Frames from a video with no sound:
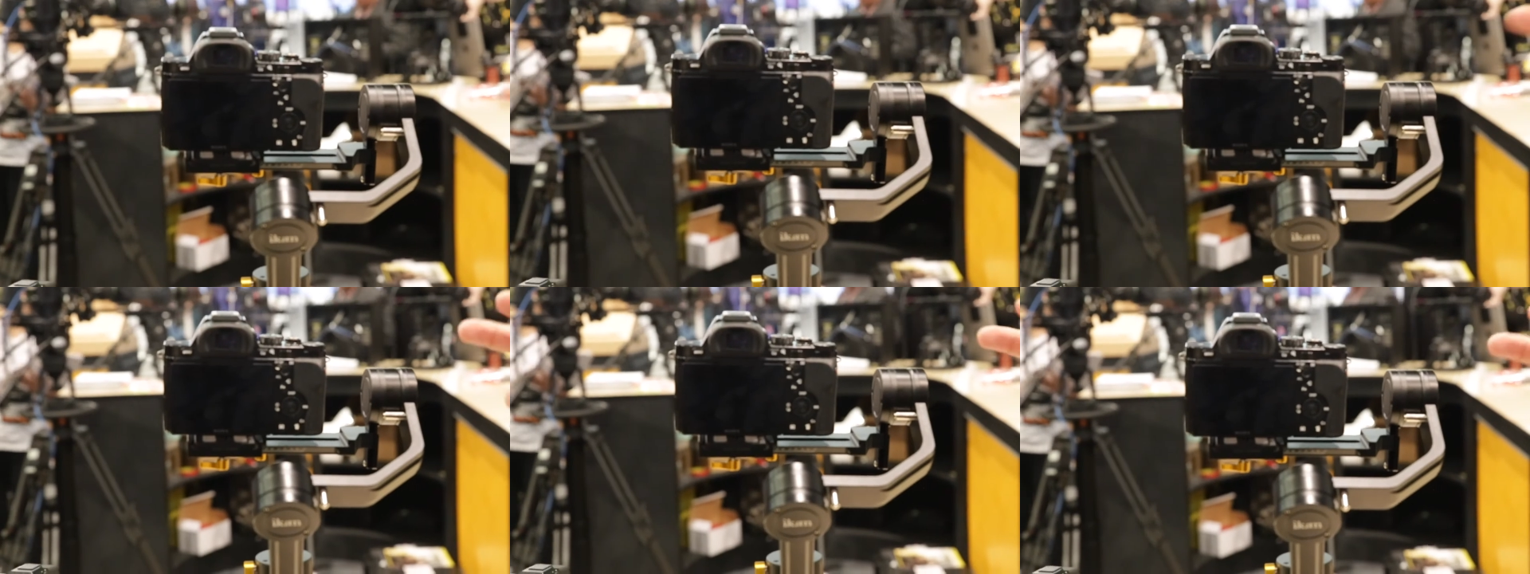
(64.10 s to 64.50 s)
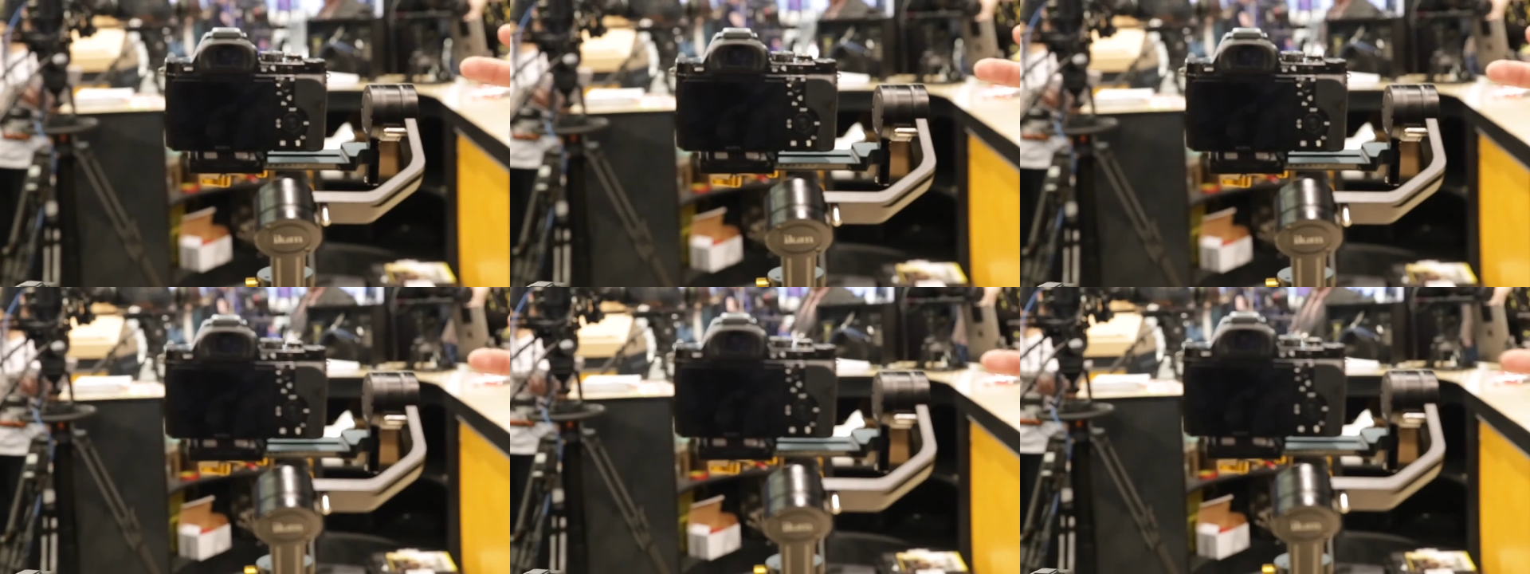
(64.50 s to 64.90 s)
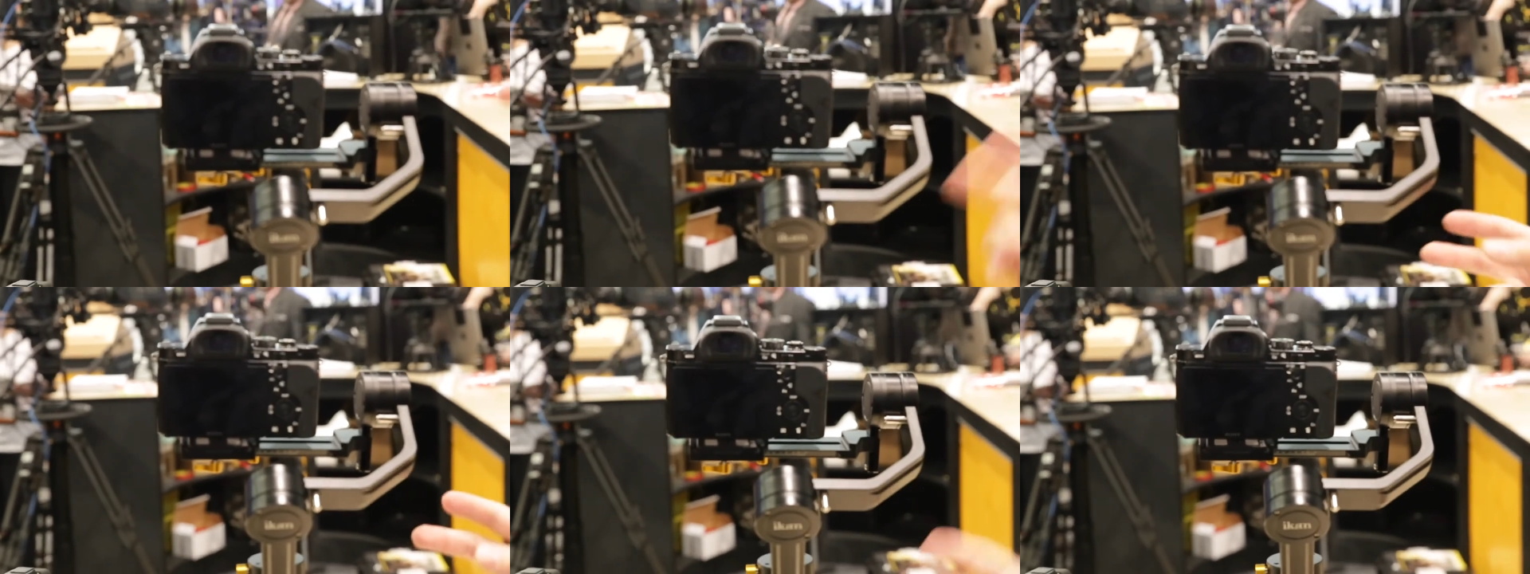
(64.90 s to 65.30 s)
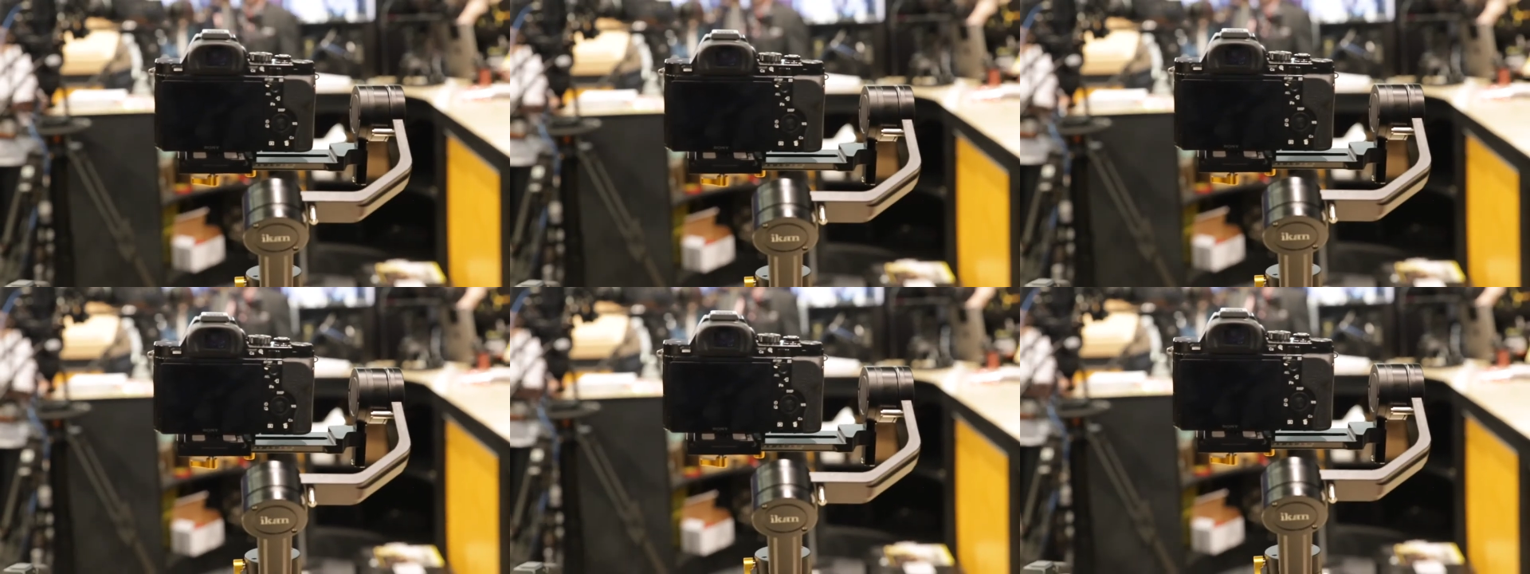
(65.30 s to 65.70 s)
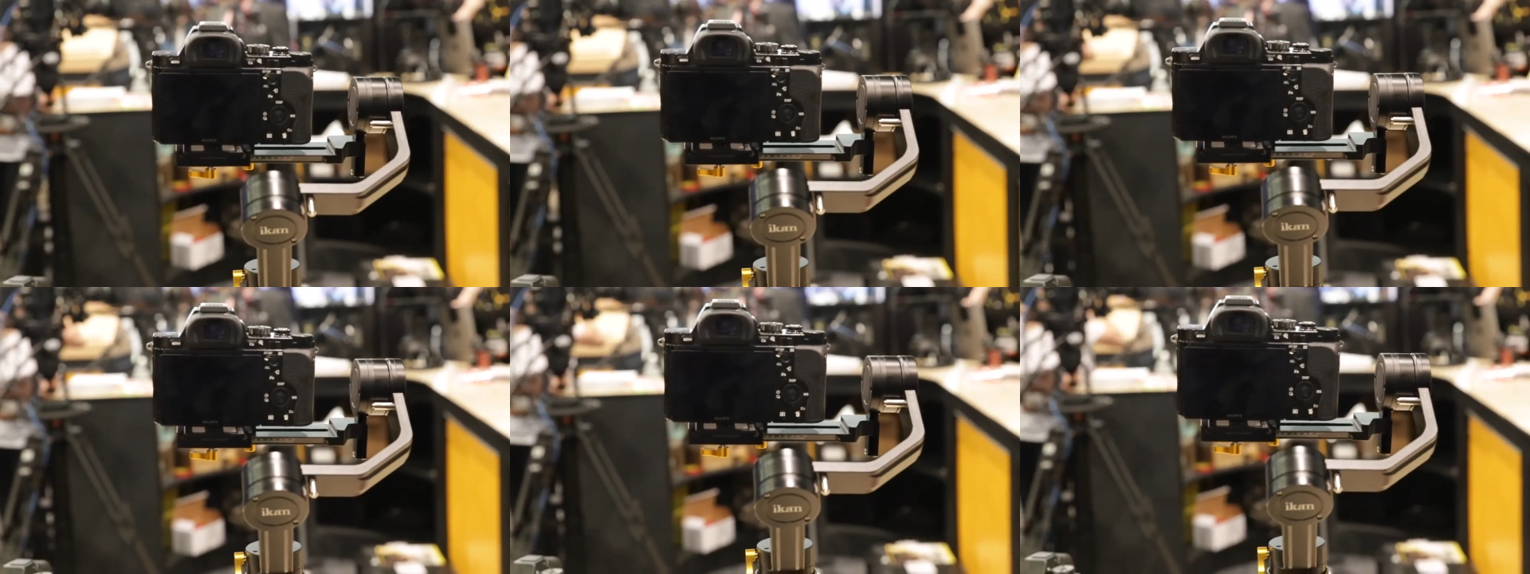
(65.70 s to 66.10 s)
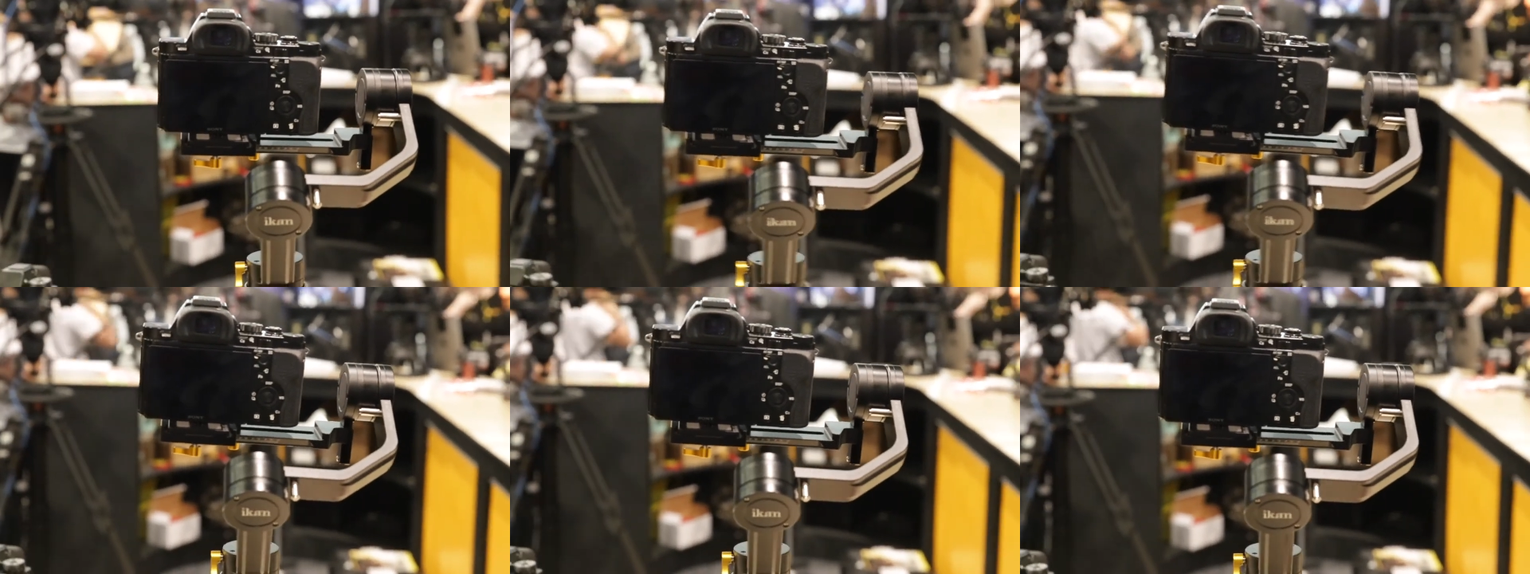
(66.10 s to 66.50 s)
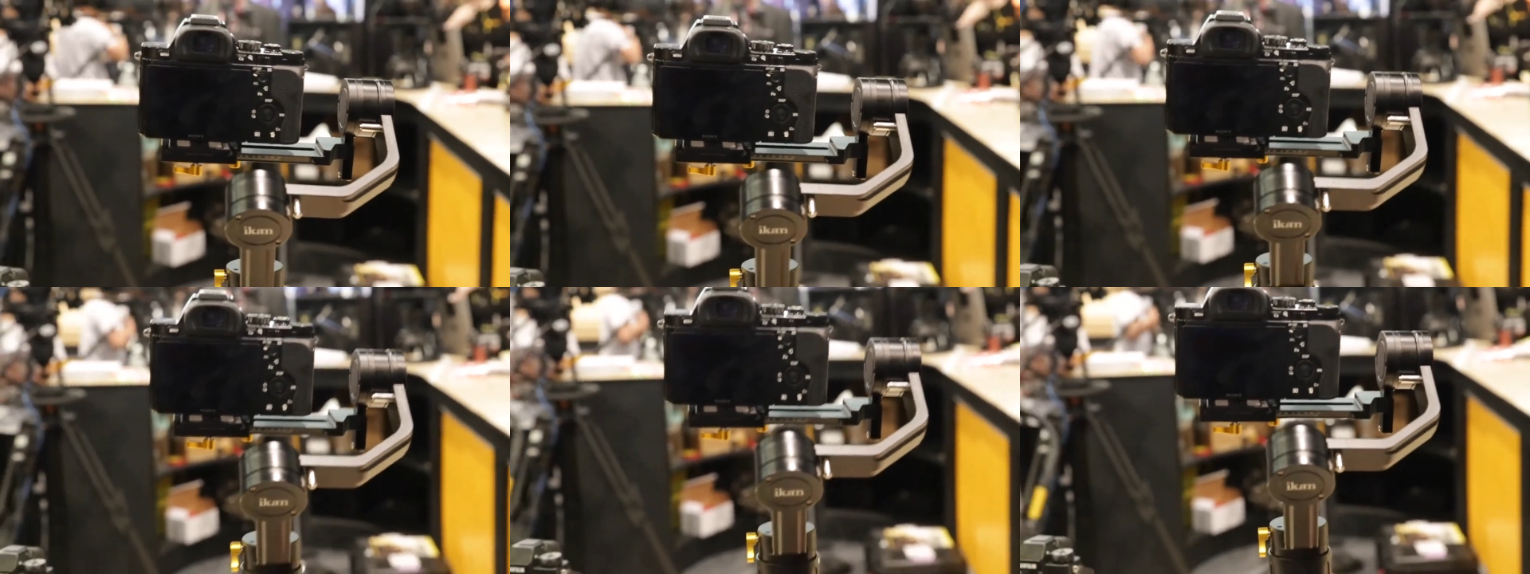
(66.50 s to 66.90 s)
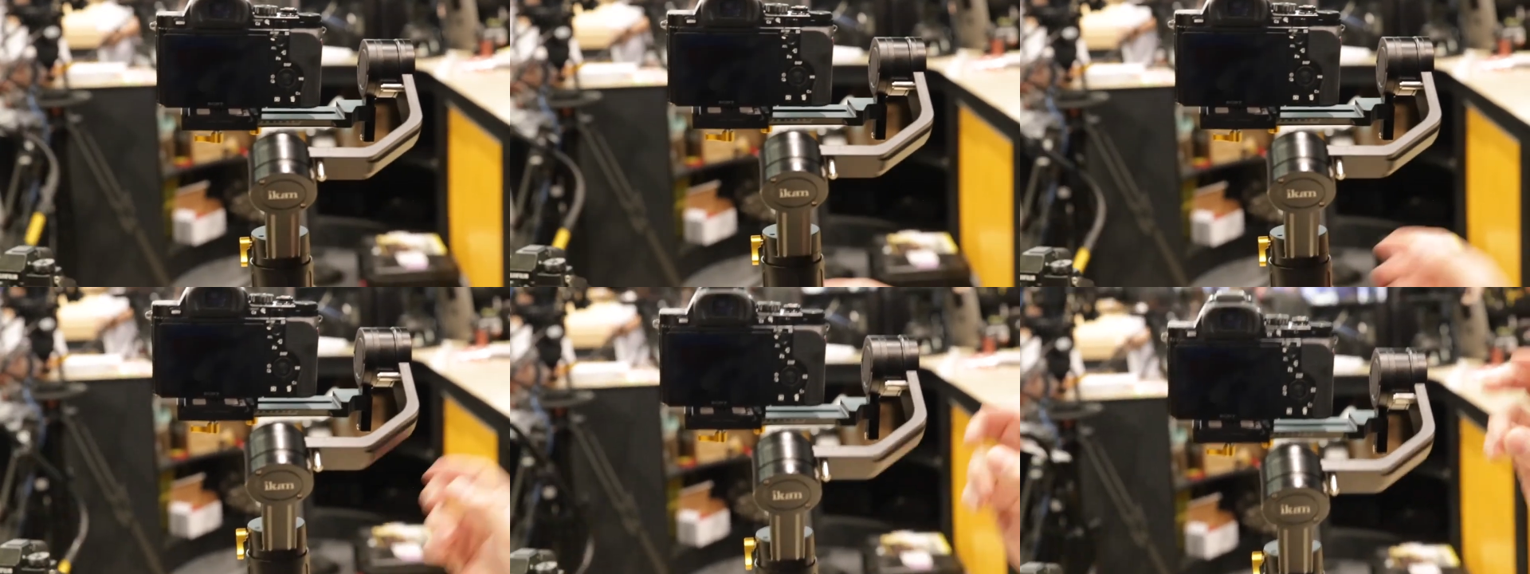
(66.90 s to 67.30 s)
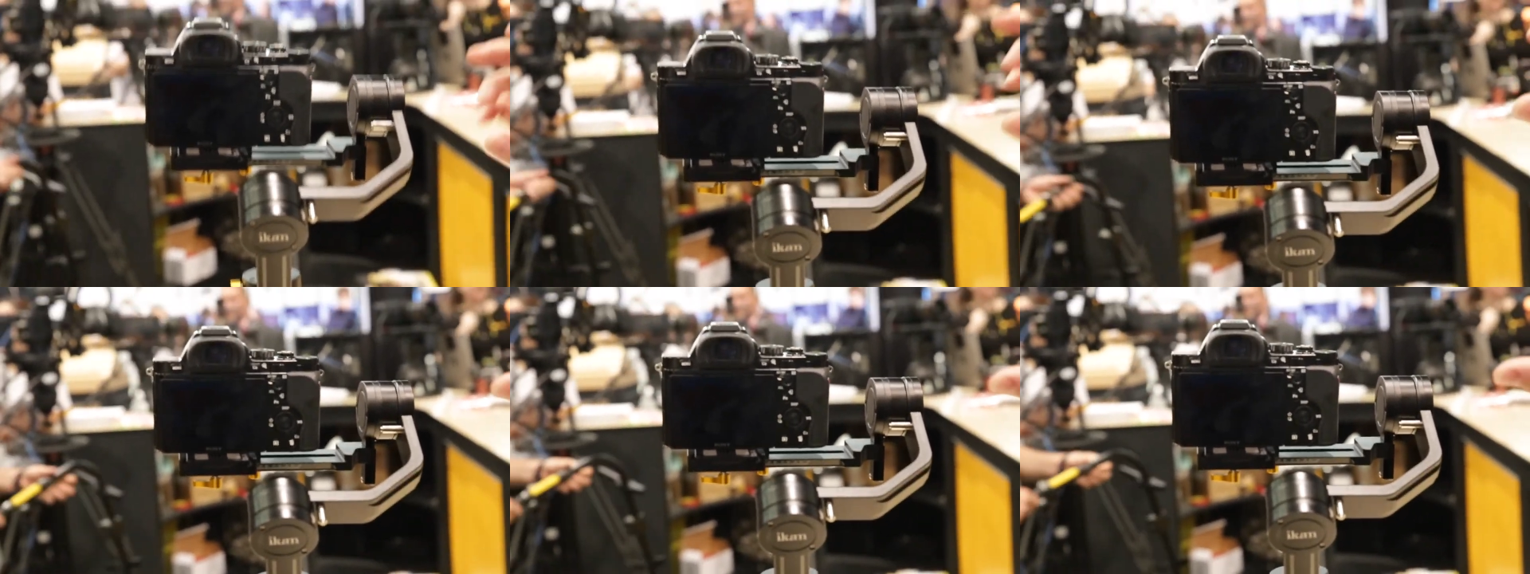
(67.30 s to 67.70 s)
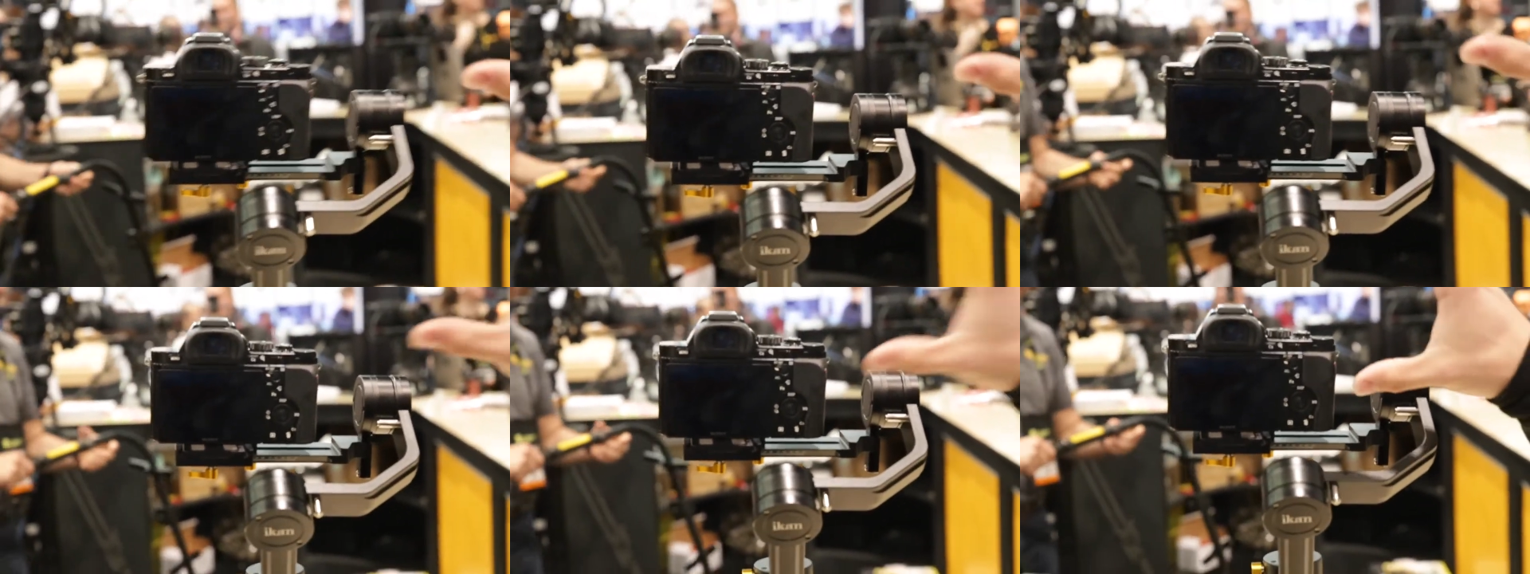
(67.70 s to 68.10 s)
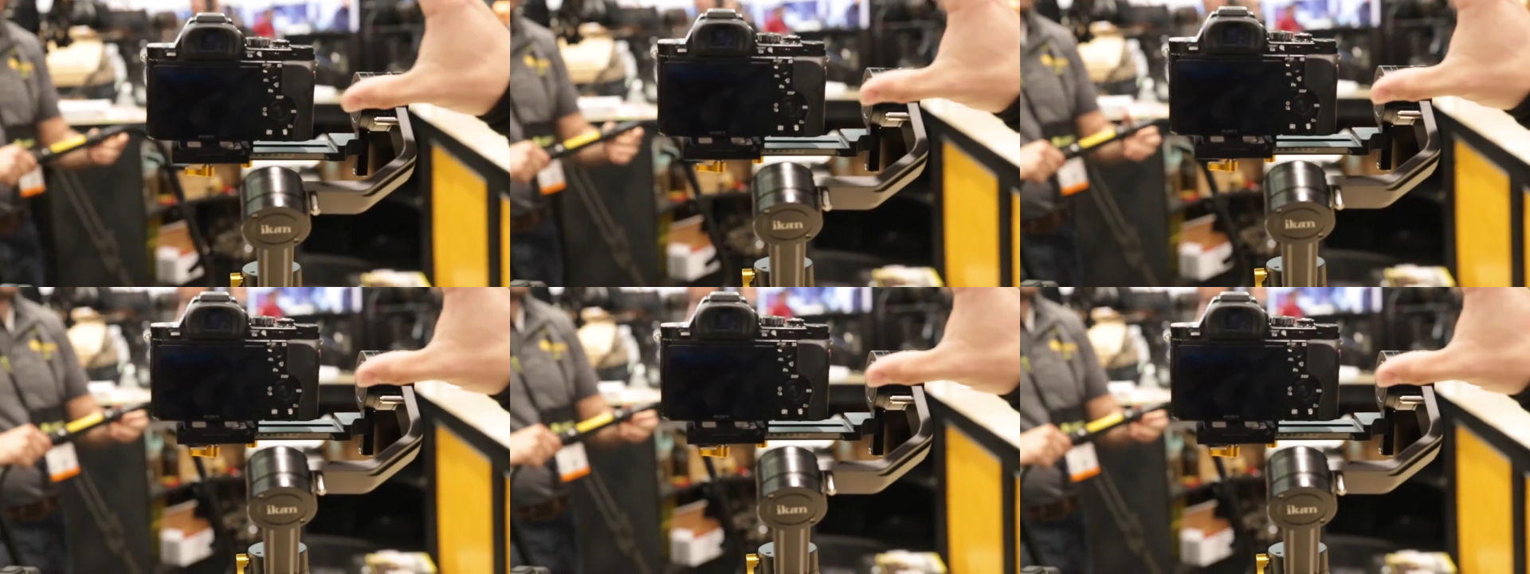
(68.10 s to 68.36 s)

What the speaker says: Nobody's mouth can be seen.